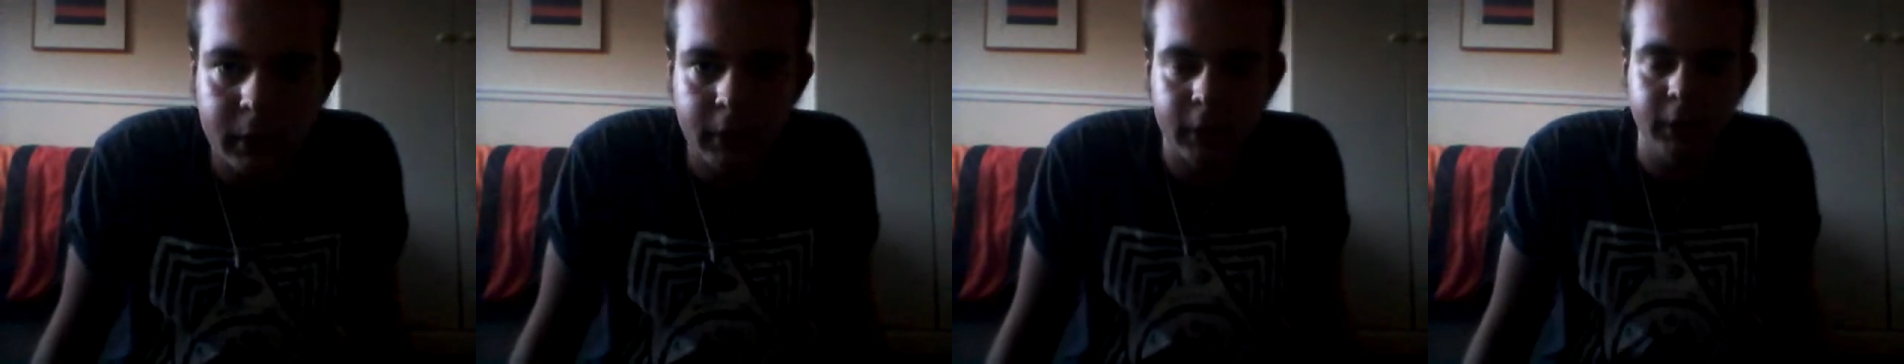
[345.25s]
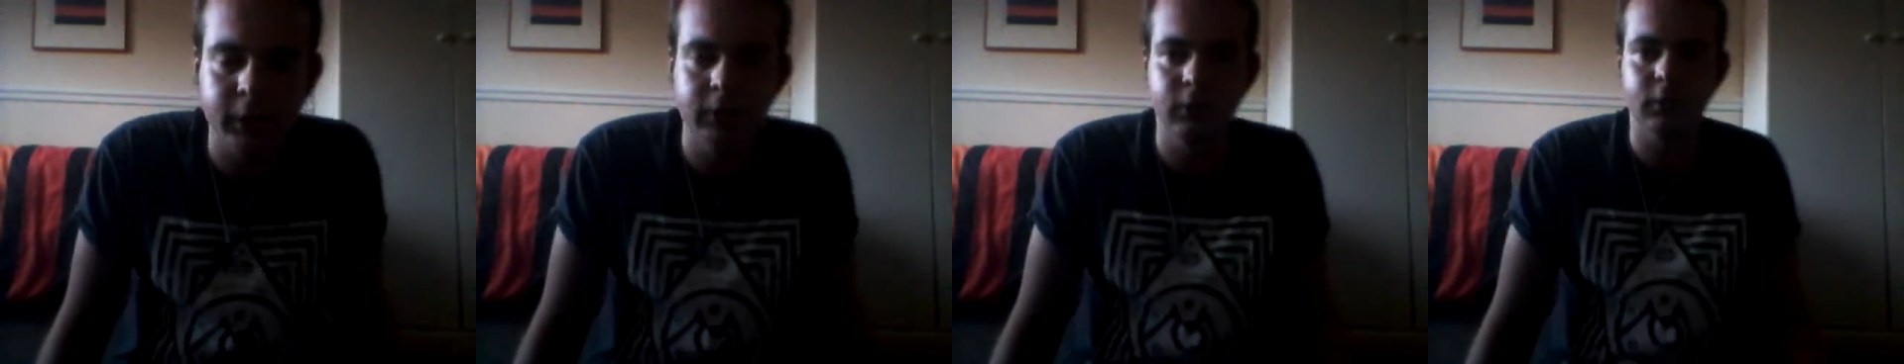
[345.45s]

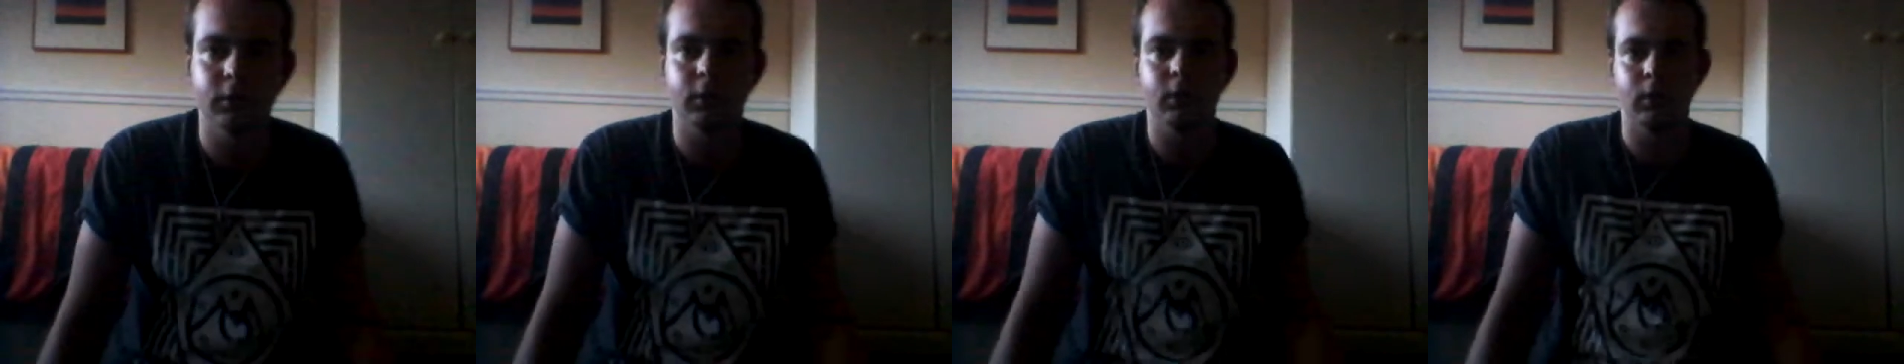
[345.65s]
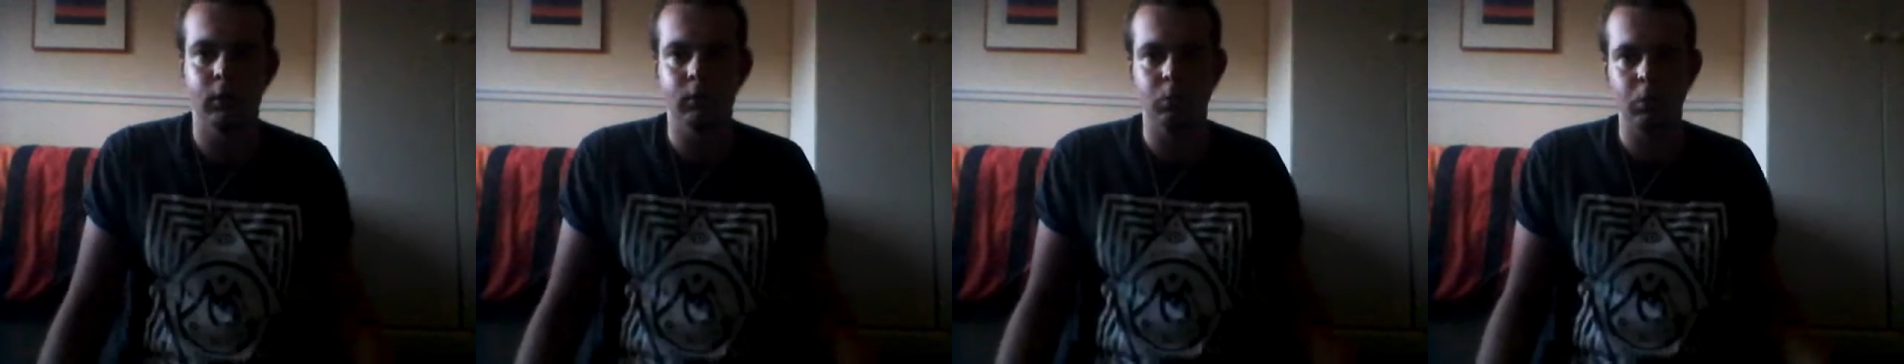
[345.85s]
and
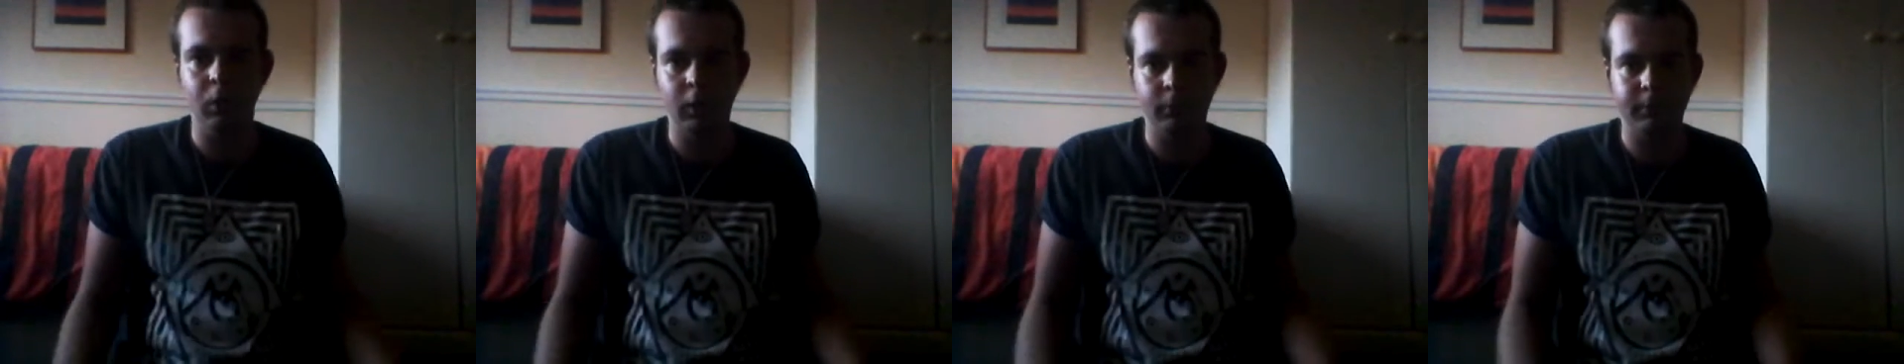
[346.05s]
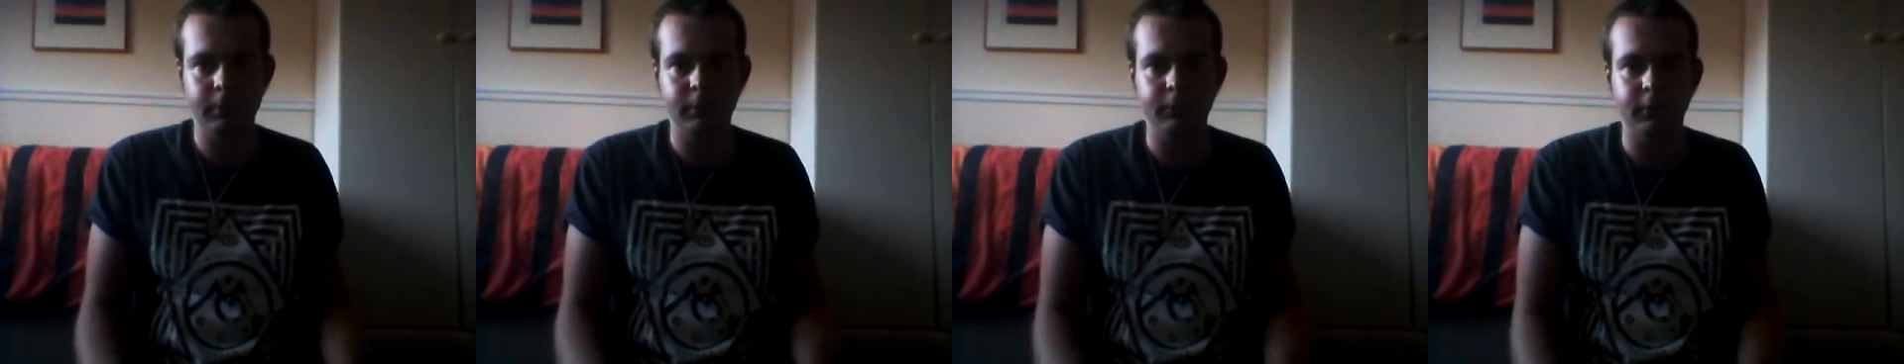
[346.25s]
what
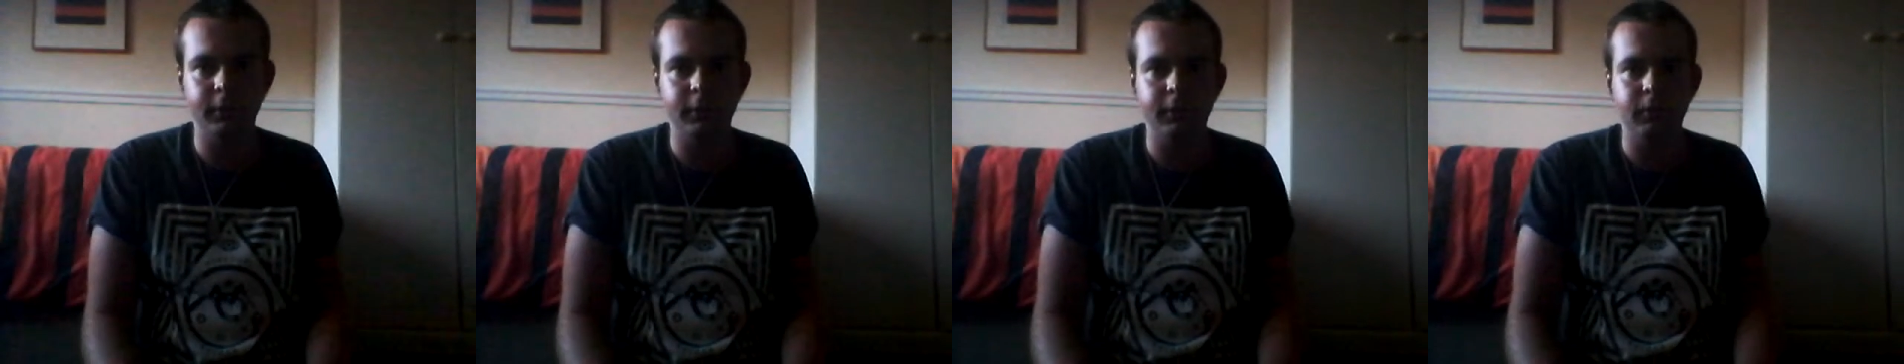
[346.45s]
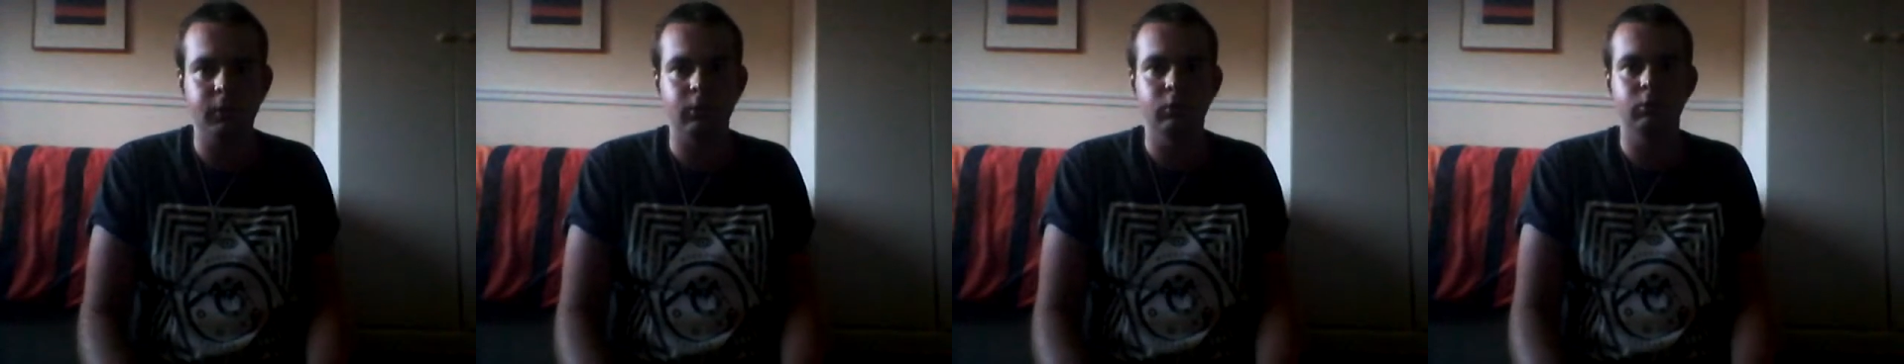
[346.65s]
I've been
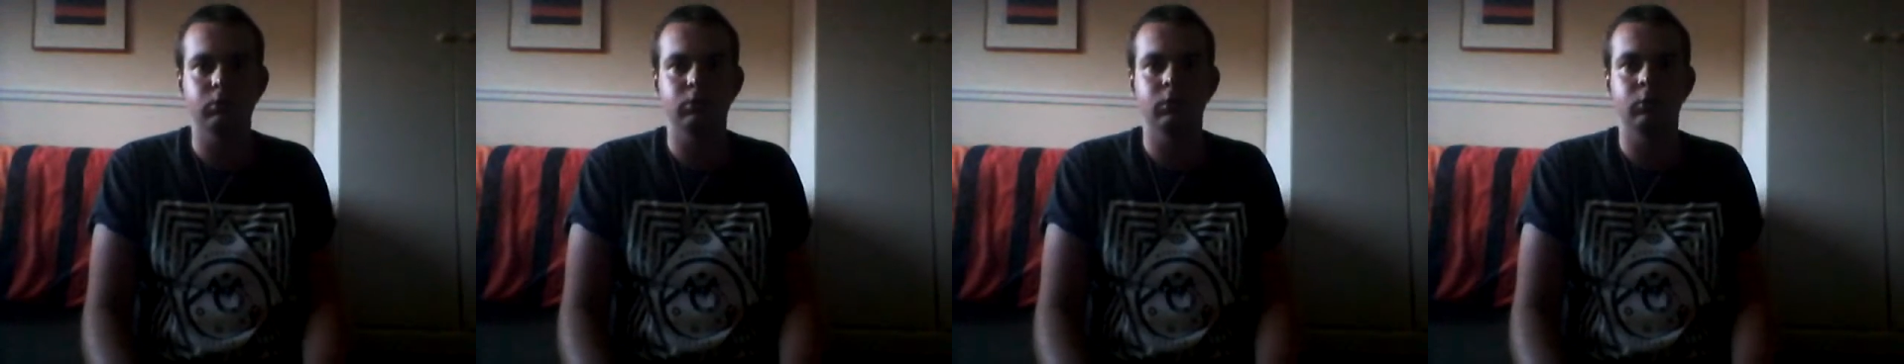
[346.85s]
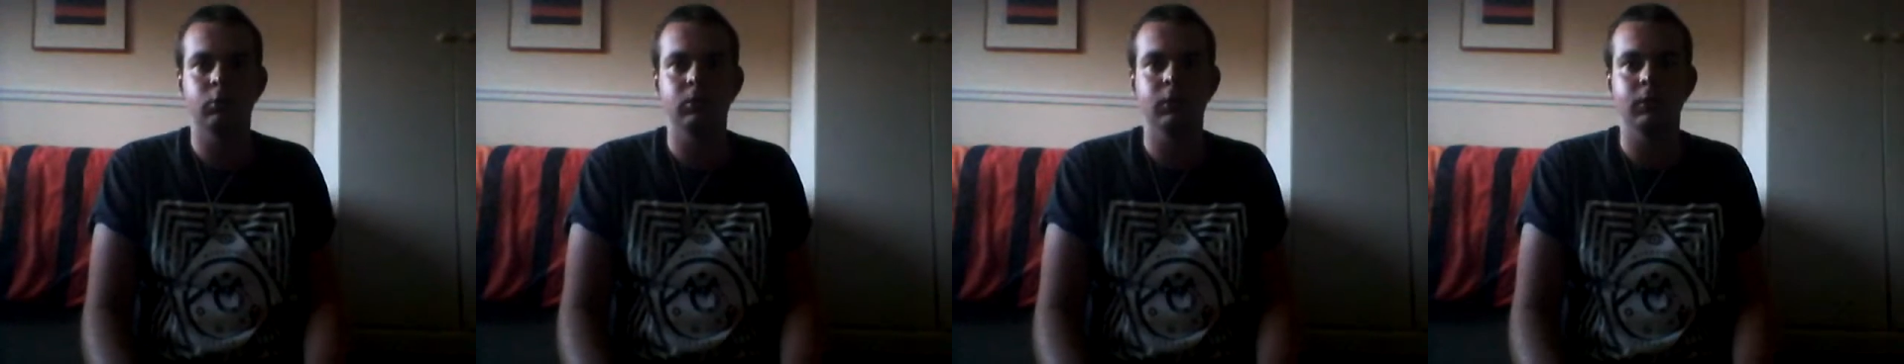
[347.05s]
thinking as
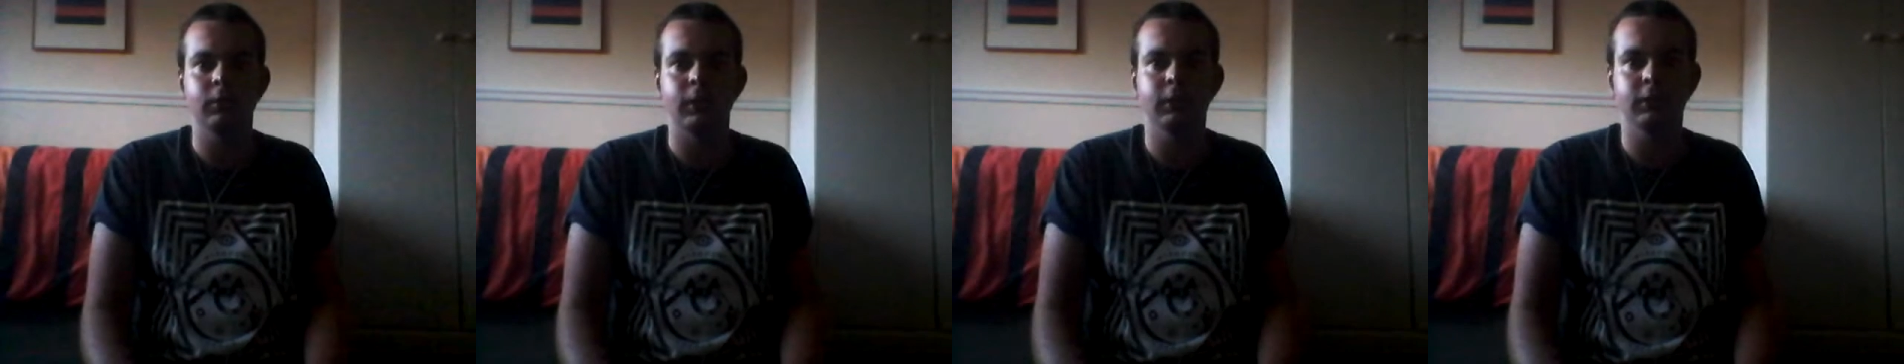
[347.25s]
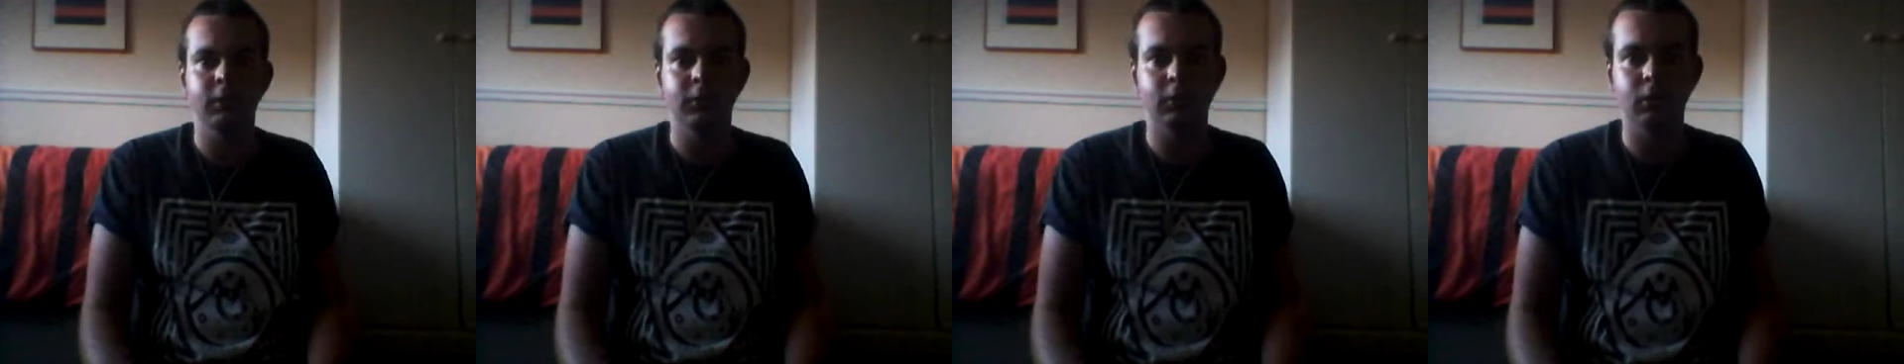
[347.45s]
well as
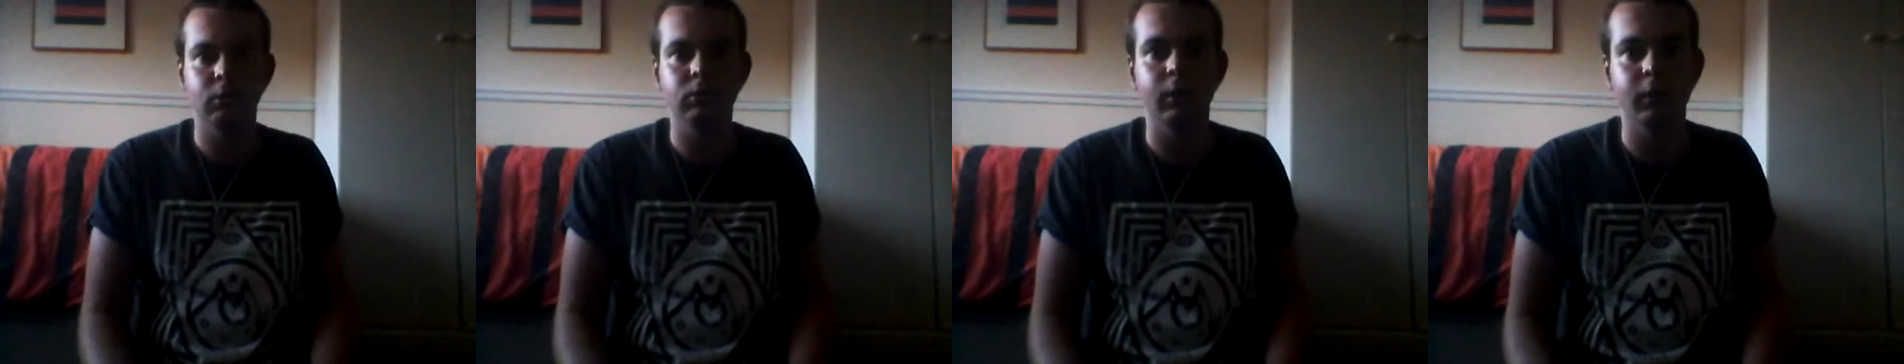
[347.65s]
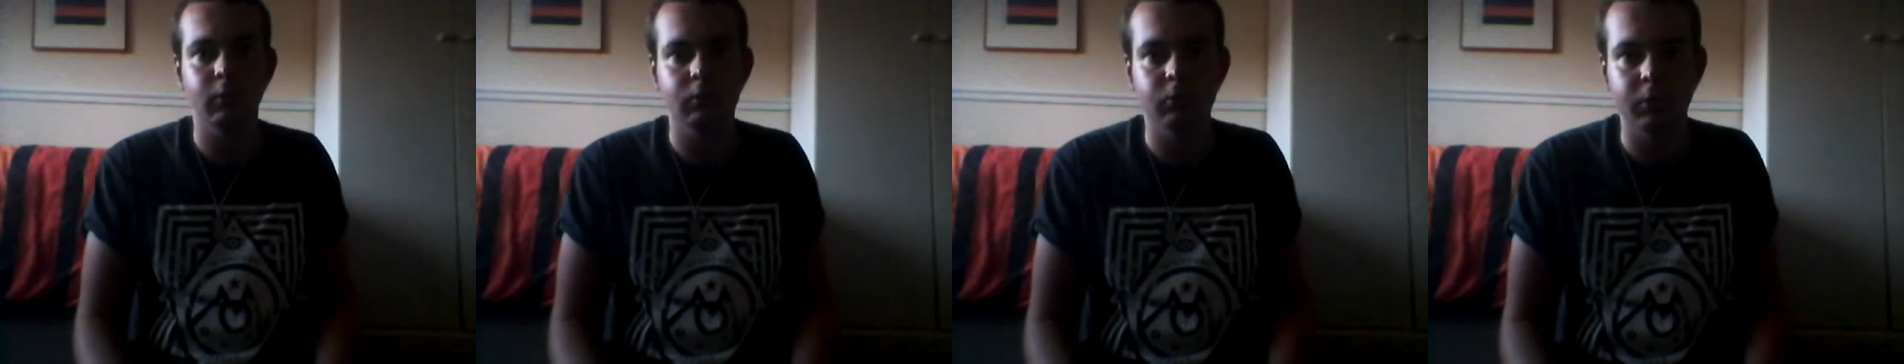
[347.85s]
adding to the rights and